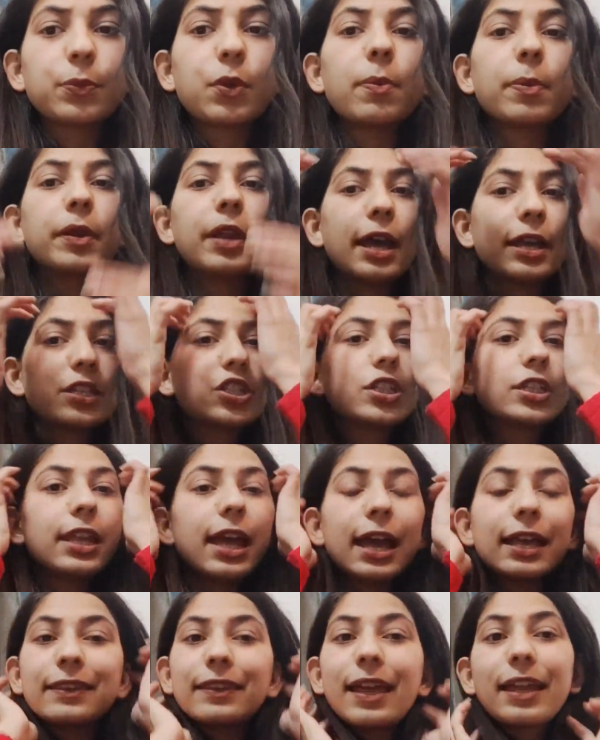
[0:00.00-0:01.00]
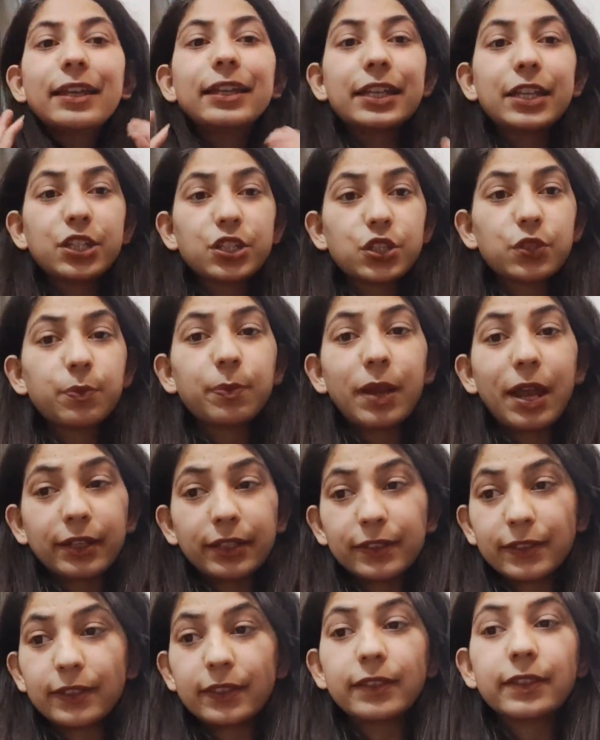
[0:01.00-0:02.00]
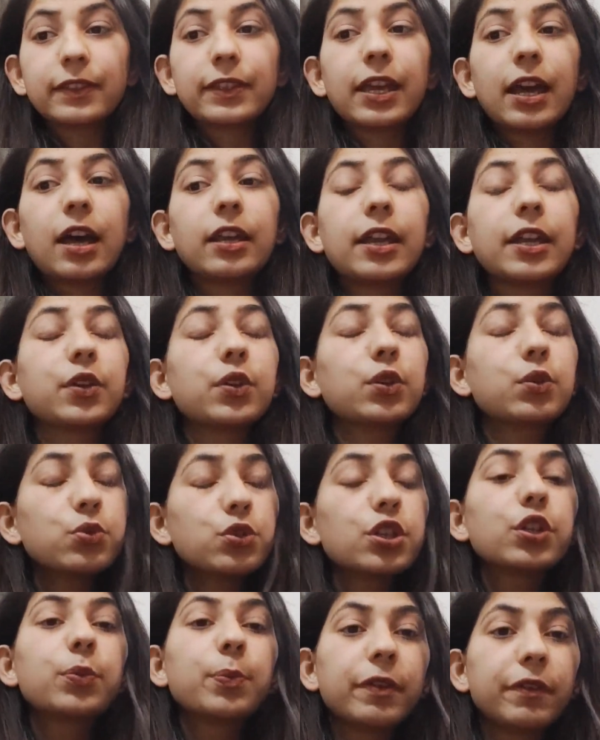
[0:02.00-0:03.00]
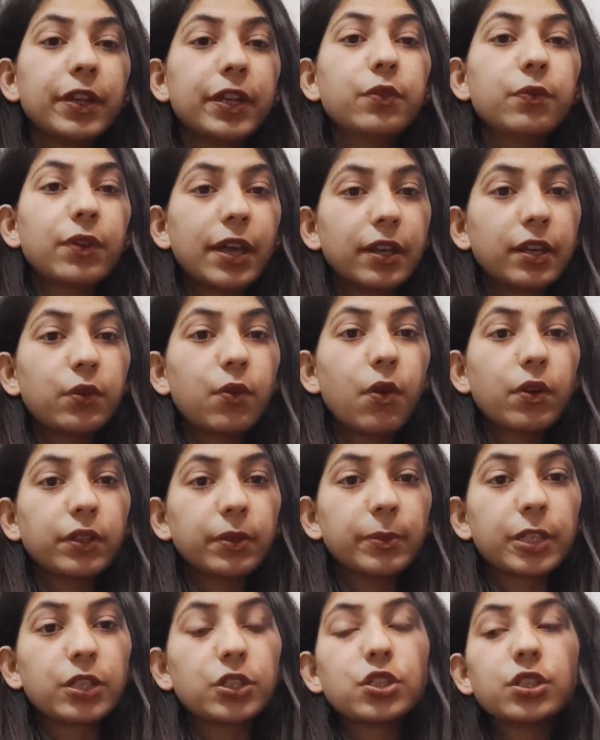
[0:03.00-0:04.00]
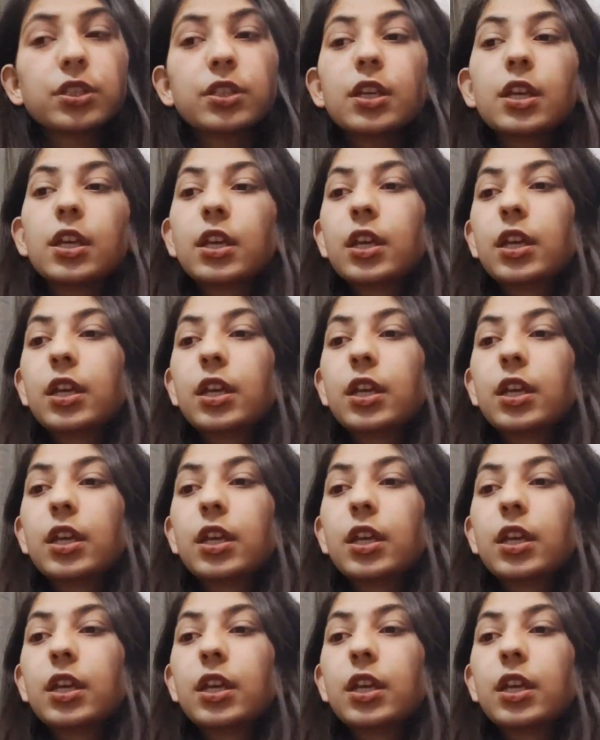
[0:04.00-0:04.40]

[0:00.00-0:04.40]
Proper hygiene and sanitation practices, they are like crucial to prevent viral contamination.